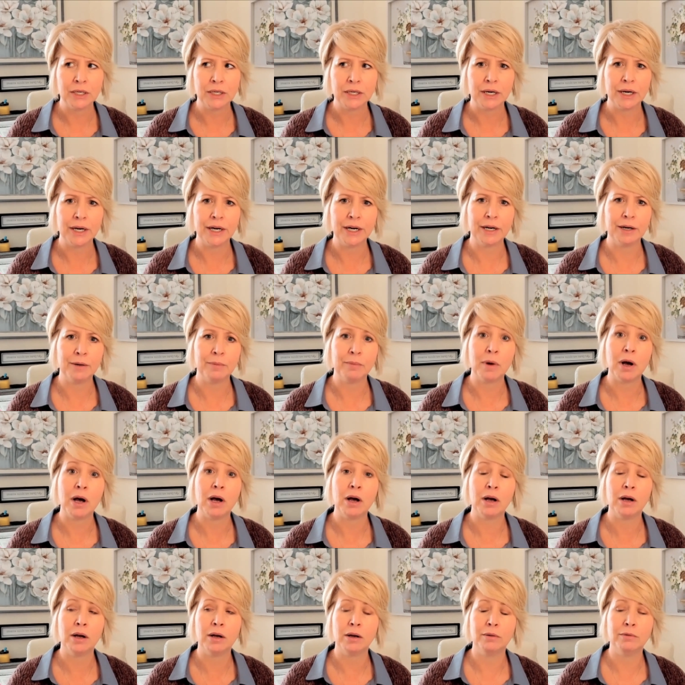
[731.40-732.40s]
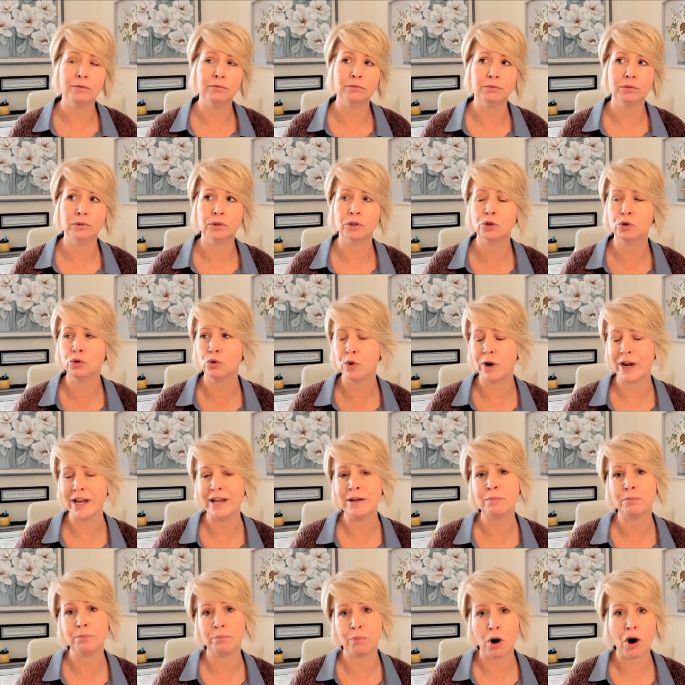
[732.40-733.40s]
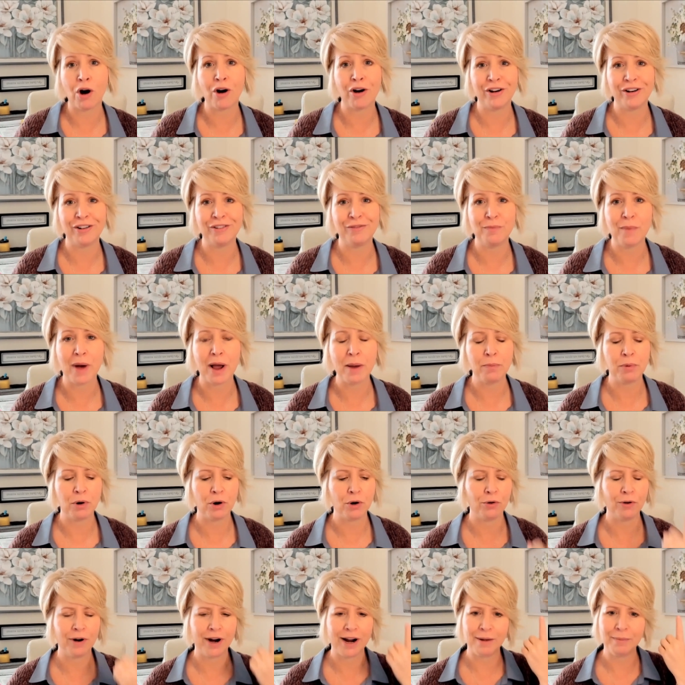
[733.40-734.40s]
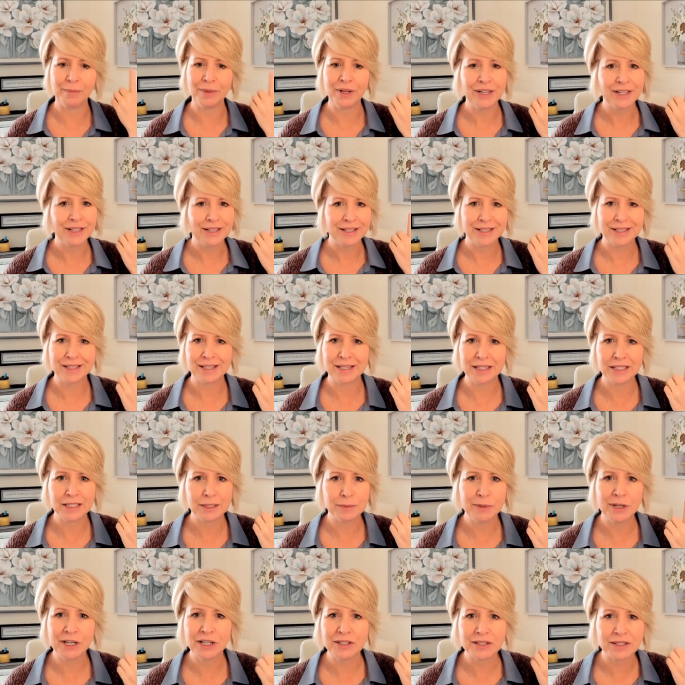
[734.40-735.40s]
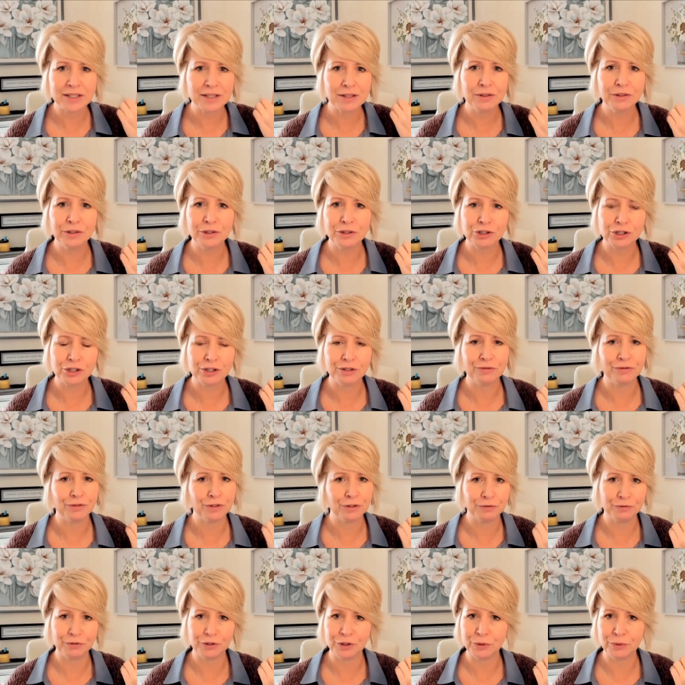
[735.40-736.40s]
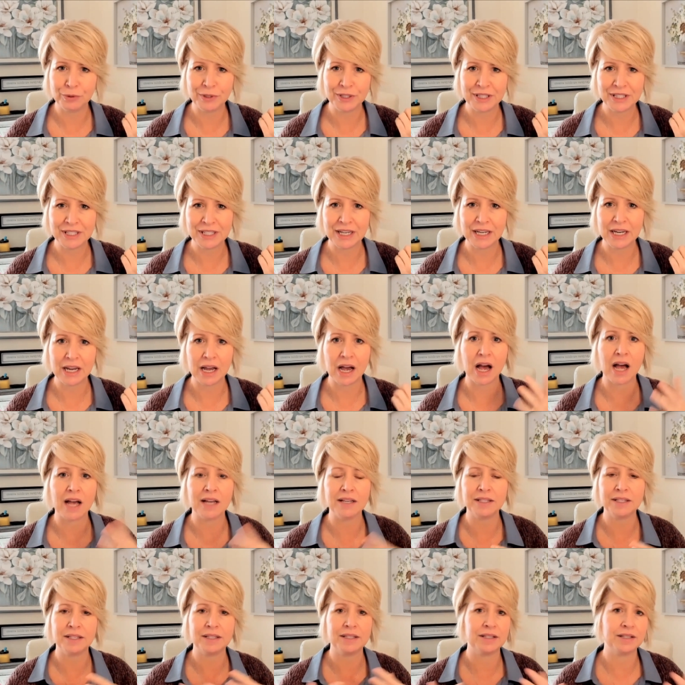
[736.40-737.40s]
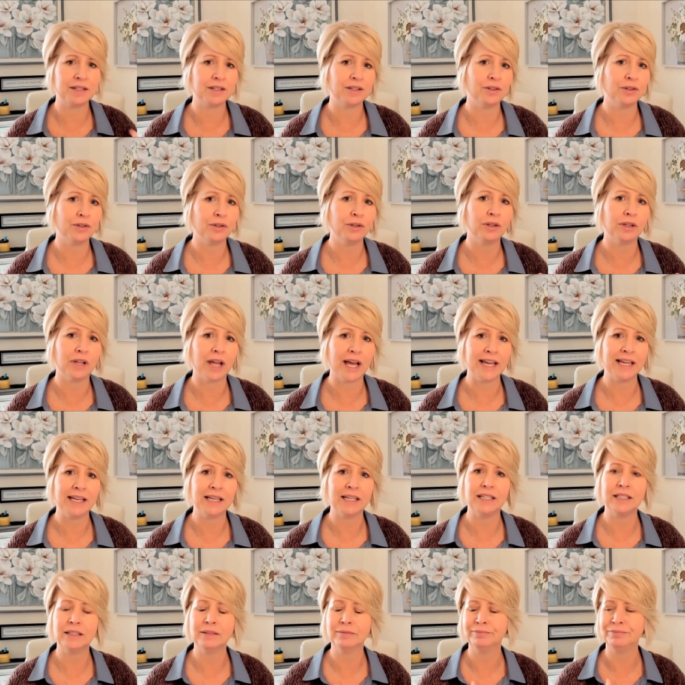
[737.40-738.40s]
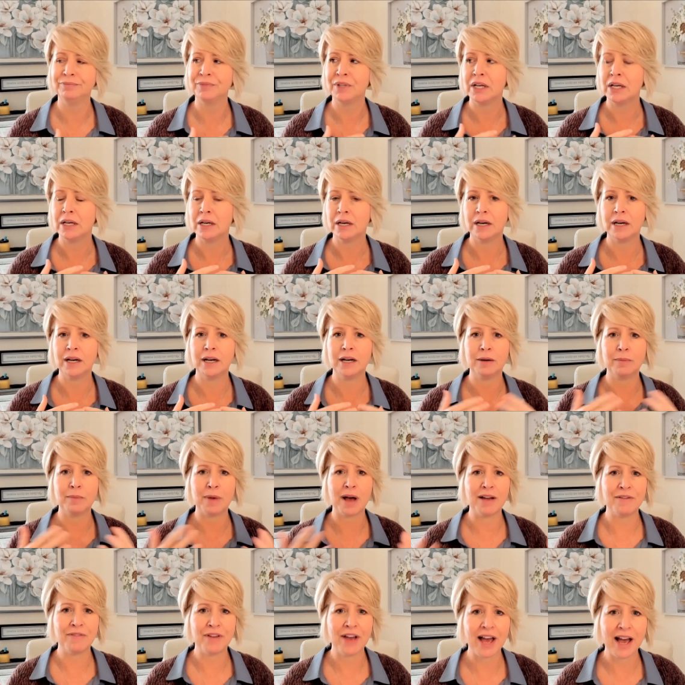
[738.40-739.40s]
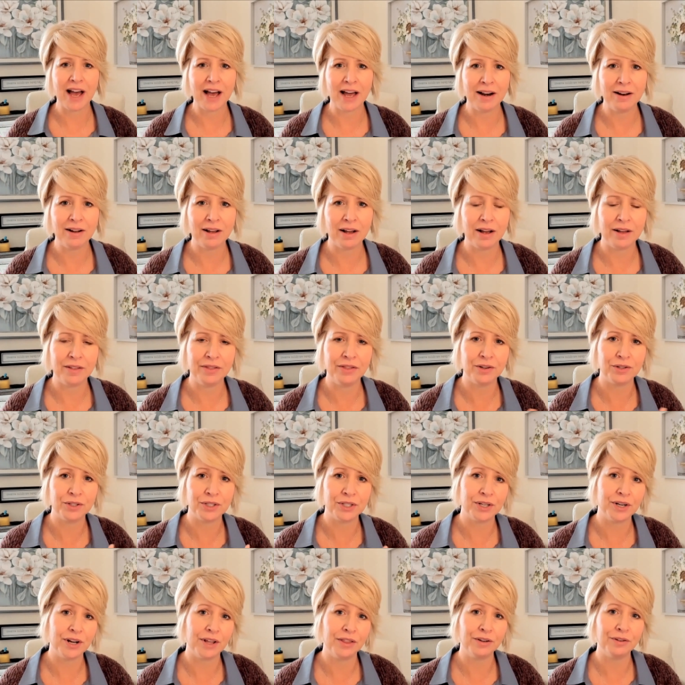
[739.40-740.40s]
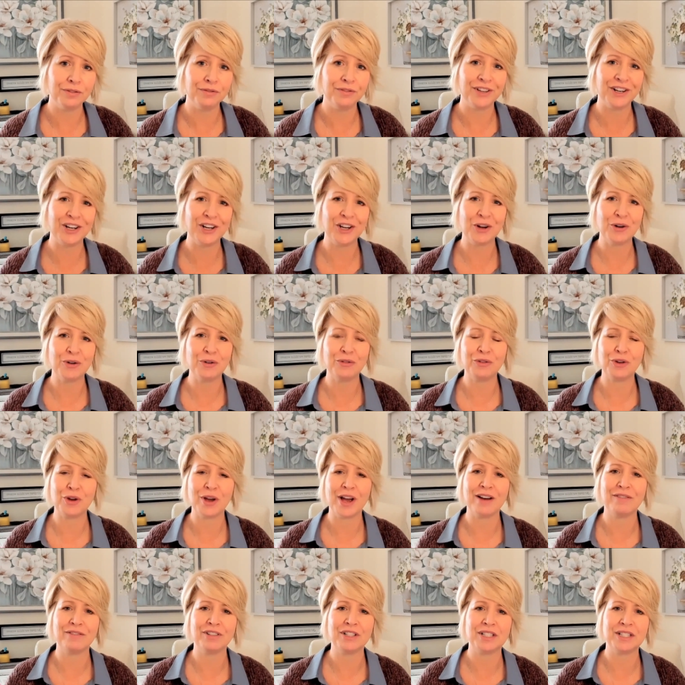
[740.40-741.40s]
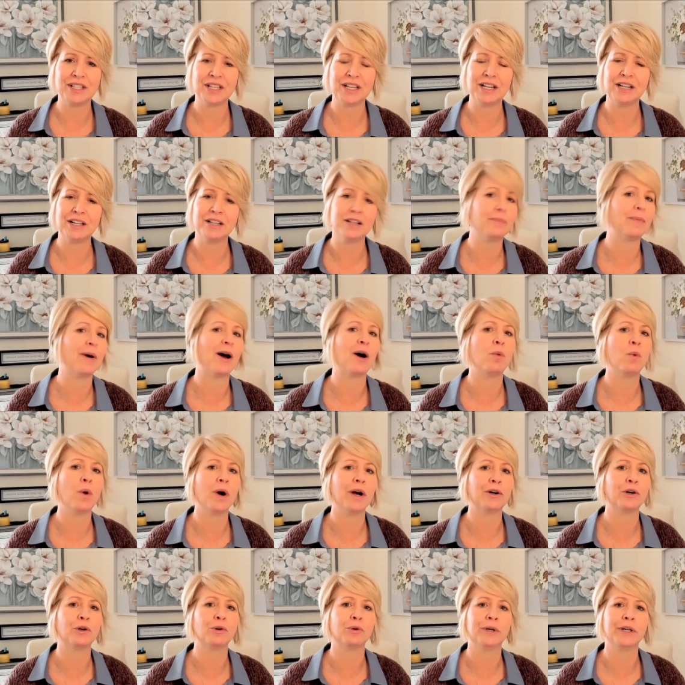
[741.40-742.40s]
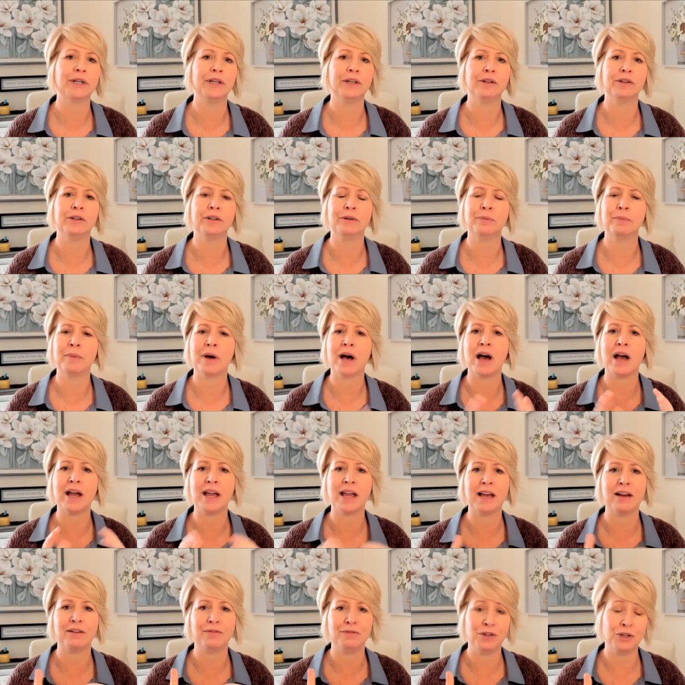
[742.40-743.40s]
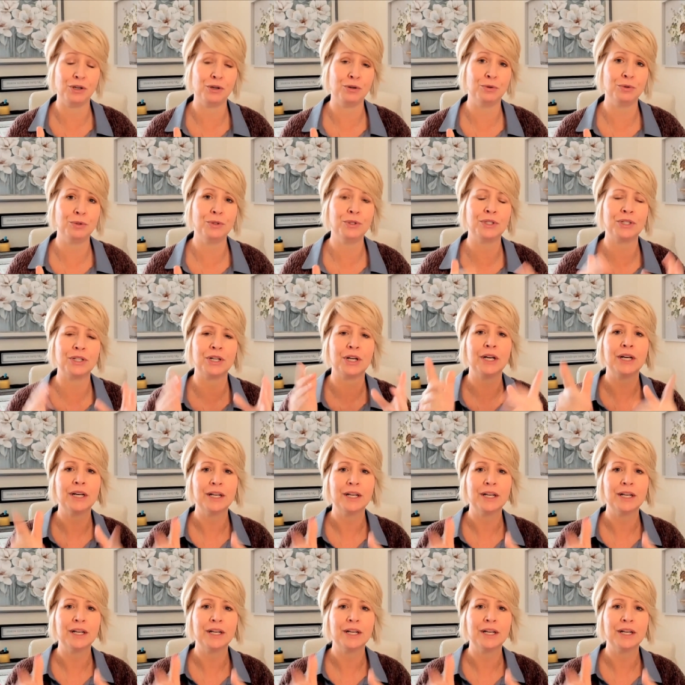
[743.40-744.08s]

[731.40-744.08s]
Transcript: um, a great part of my program, six minute solution for fluency. I still like it. Um, I've had, there's another video if you haven't seen it about what curriculum I have used.